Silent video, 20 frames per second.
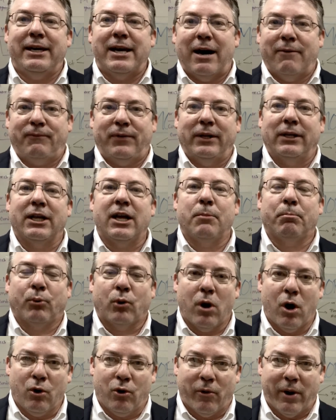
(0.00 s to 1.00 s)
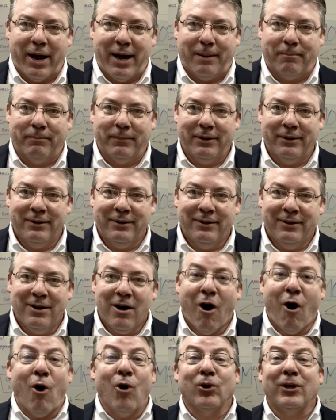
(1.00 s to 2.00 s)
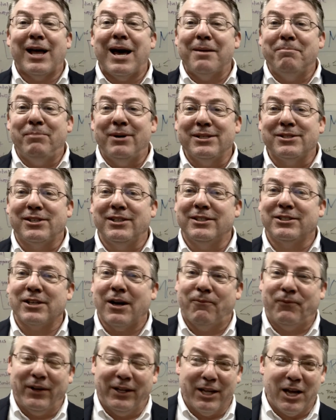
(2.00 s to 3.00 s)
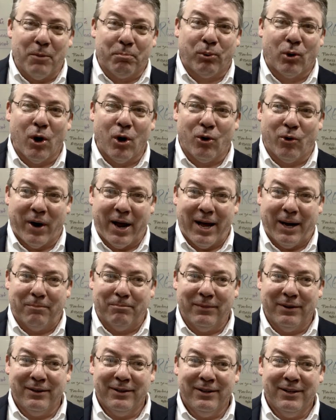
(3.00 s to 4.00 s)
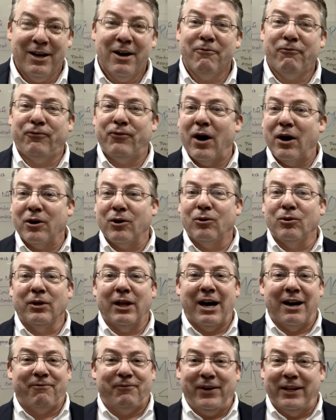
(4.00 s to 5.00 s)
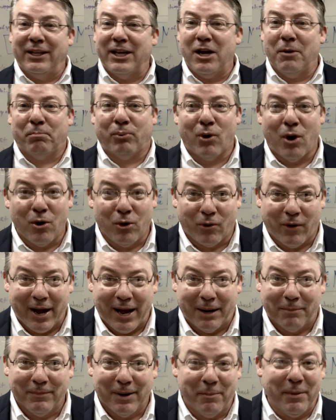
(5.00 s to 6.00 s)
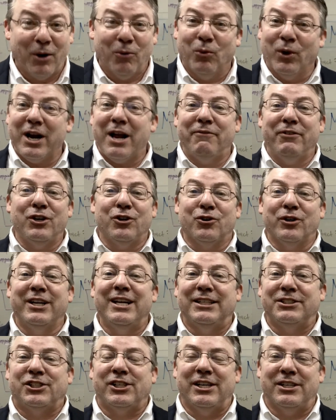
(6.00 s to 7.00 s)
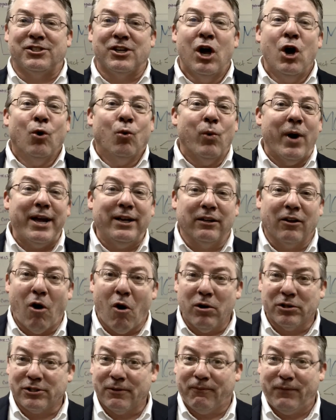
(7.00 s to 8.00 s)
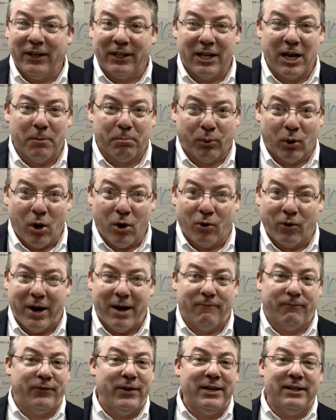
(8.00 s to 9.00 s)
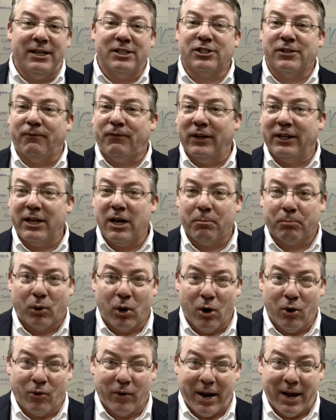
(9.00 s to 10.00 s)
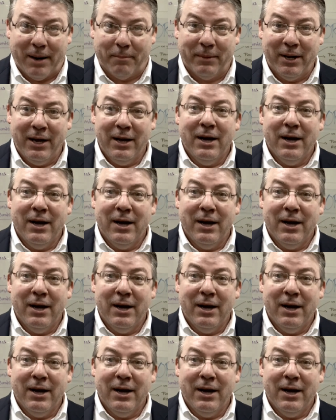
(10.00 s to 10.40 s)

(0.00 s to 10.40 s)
affiliate program. Online business, affiliate program. Funnel, affiliate program. I mean, whatever your niche is, weight loss, affiliate program. Fitness, affiliate program.